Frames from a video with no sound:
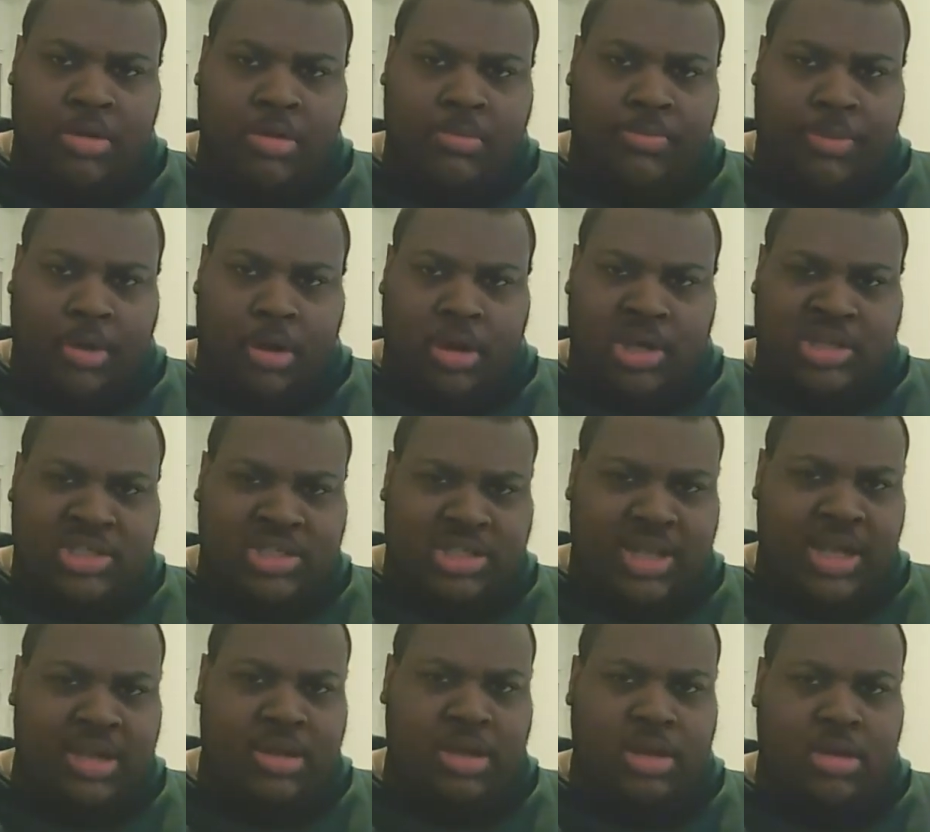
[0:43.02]
the ball,
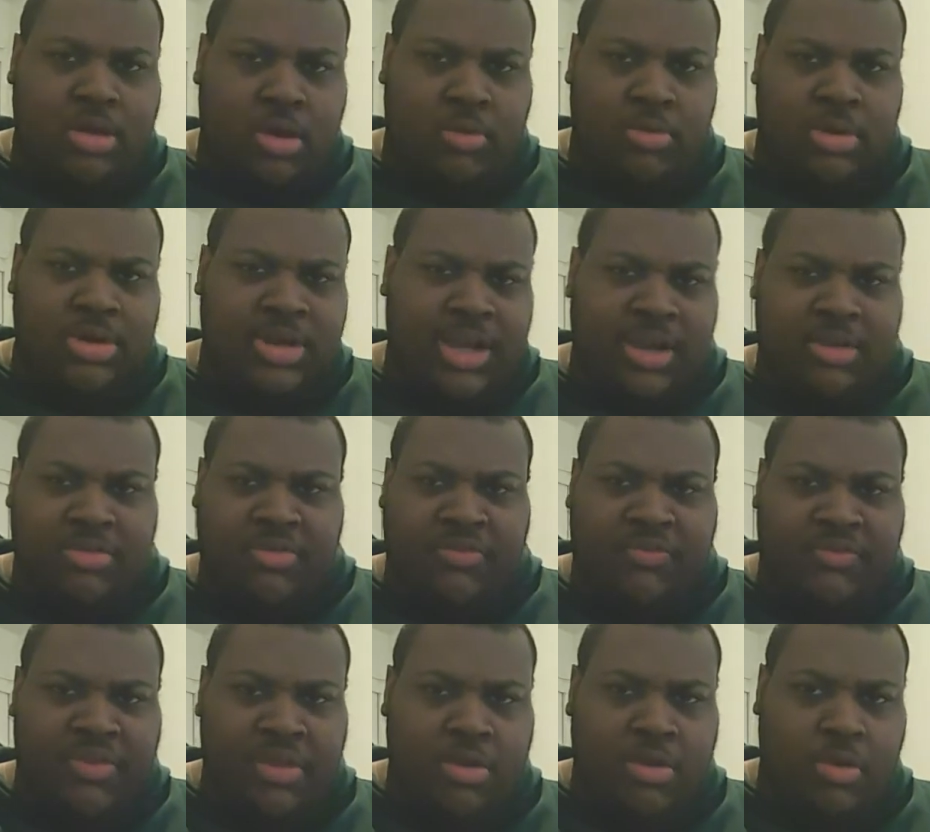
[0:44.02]
steadily going down the
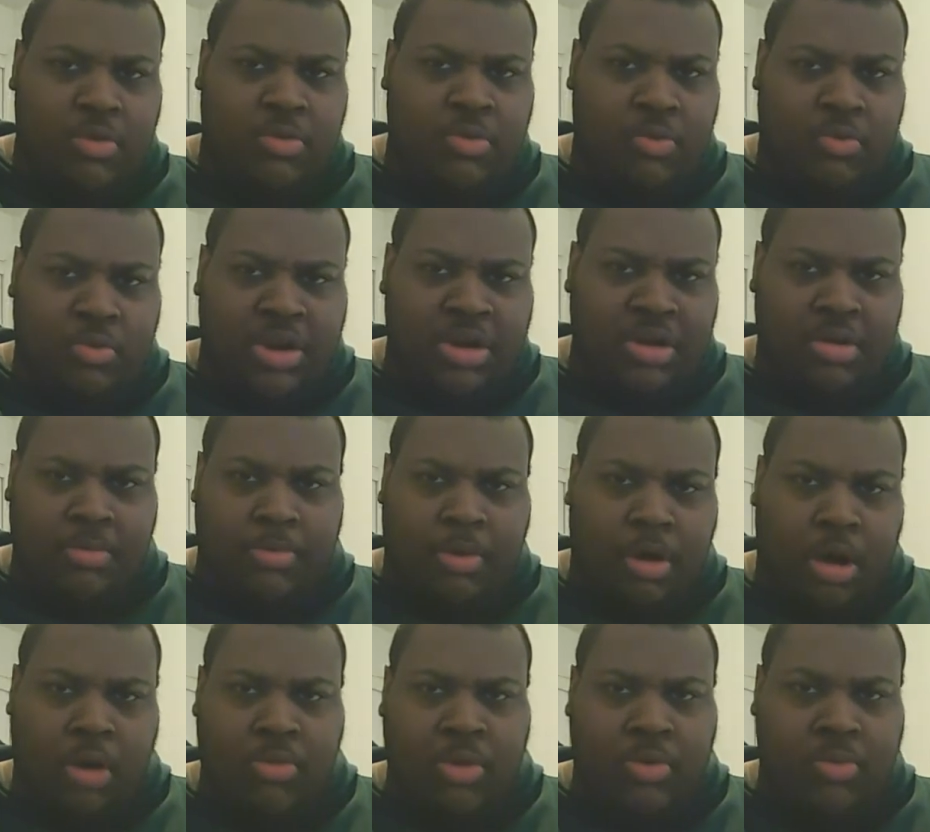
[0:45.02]
field, running the
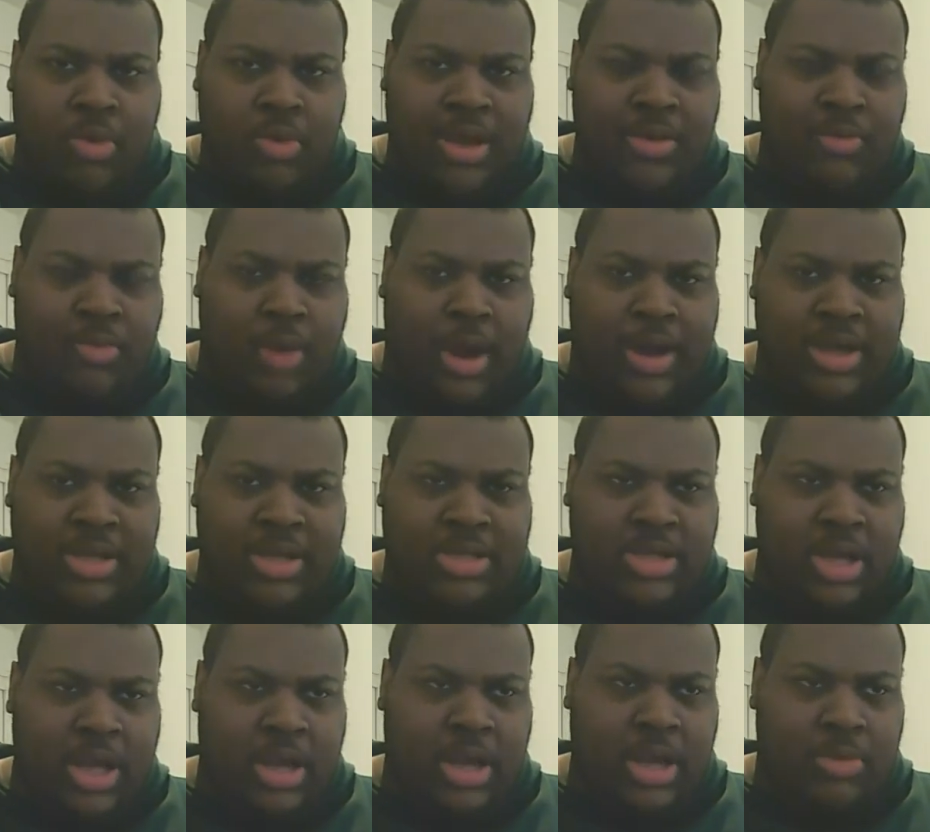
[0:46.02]
ball with Ray
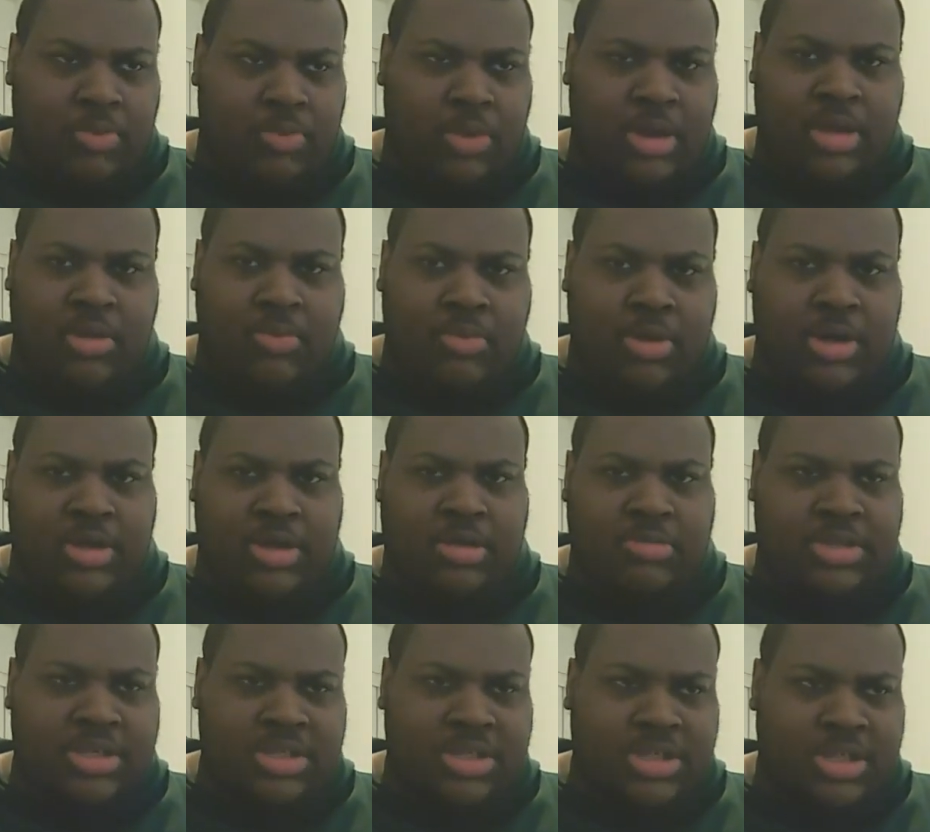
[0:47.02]
Rice and Ricky
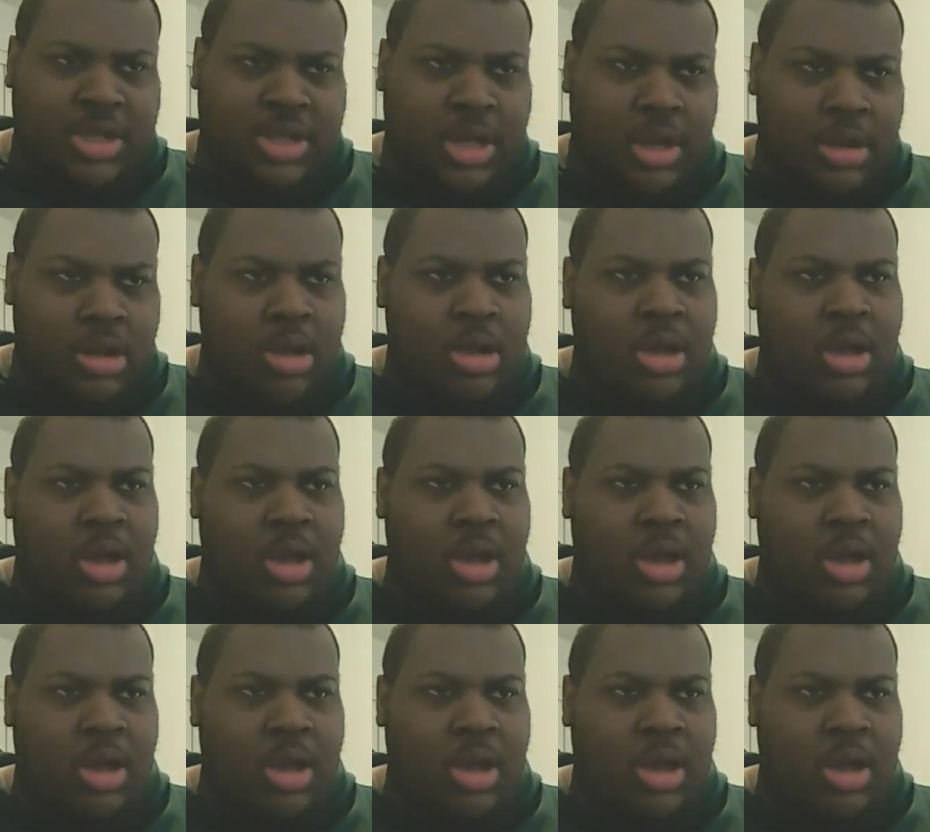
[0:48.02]
Williams and shit.